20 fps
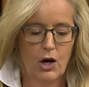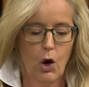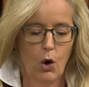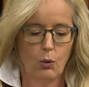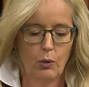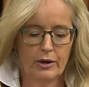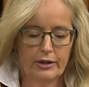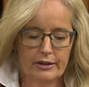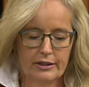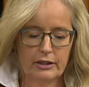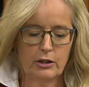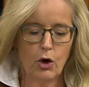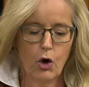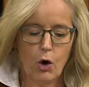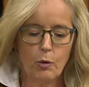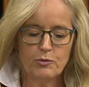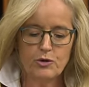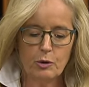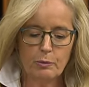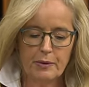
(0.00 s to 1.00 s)
What little
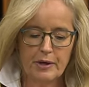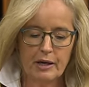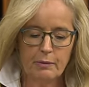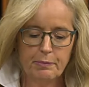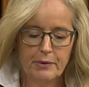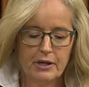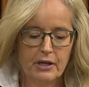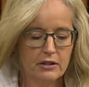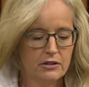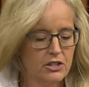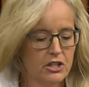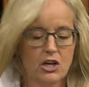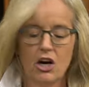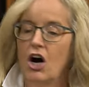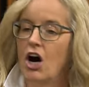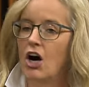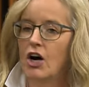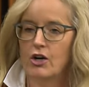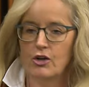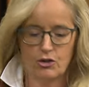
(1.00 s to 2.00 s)
homes are being built
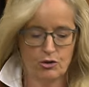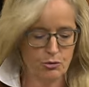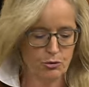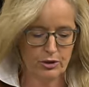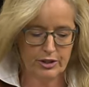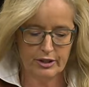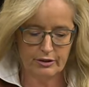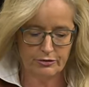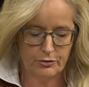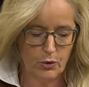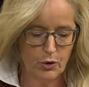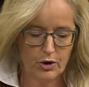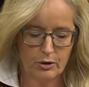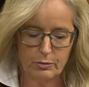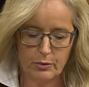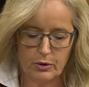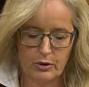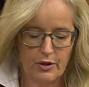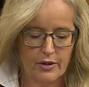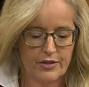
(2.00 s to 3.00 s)
aren't truly
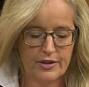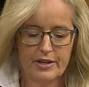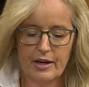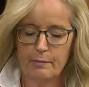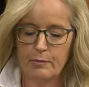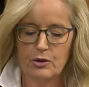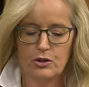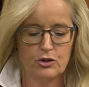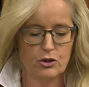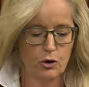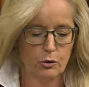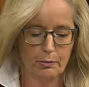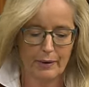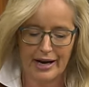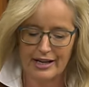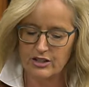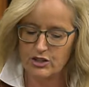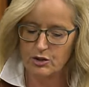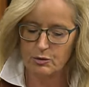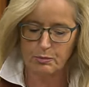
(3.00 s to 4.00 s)
affordable, the numbers don't
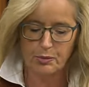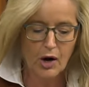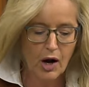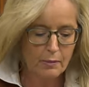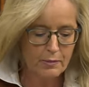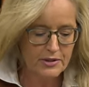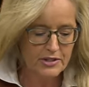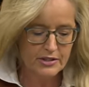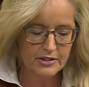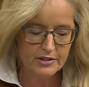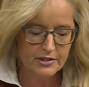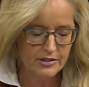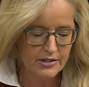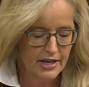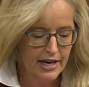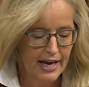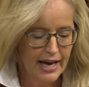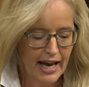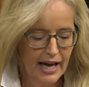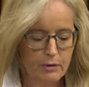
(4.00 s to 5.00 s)
match the promises,
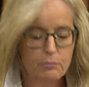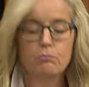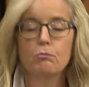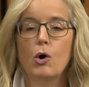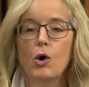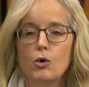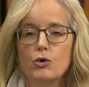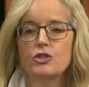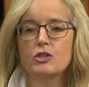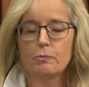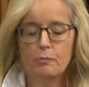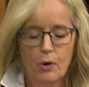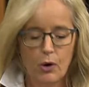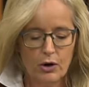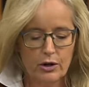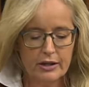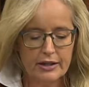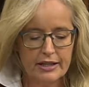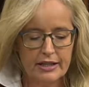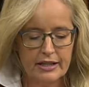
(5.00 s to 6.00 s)
and most
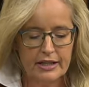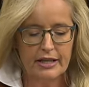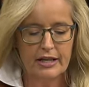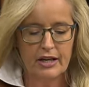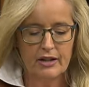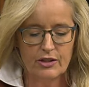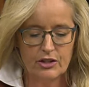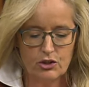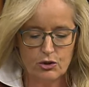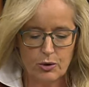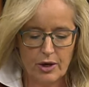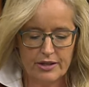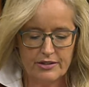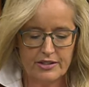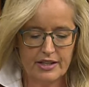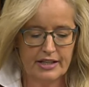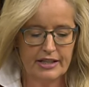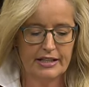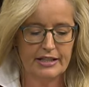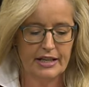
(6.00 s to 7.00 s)
importantly, the trust
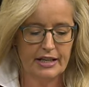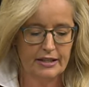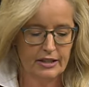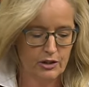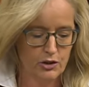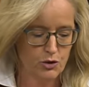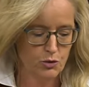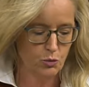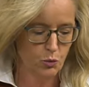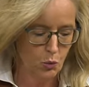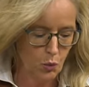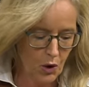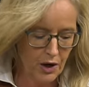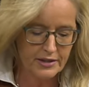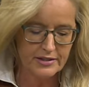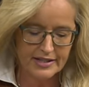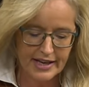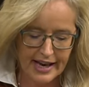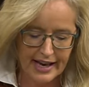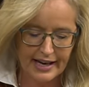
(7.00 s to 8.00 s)
that Canadians
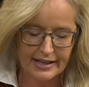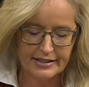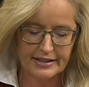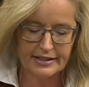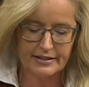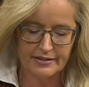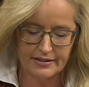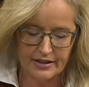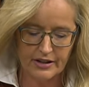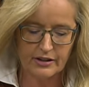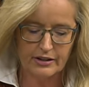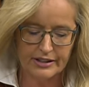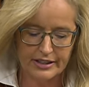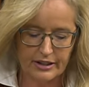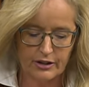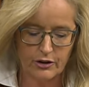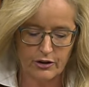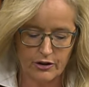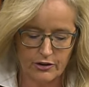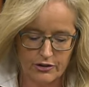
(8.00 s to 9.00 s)
once had in their
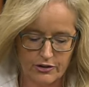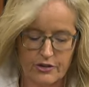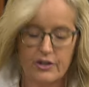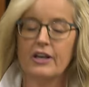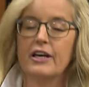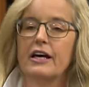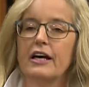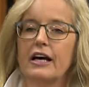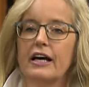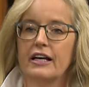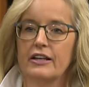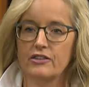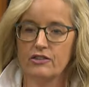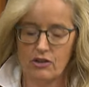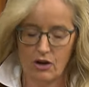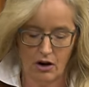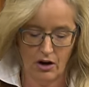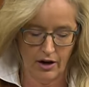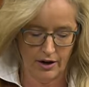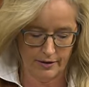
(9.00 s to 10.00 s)
leaders is
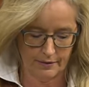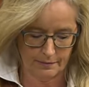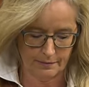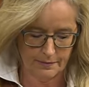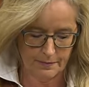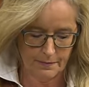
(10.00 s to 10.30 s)
gone.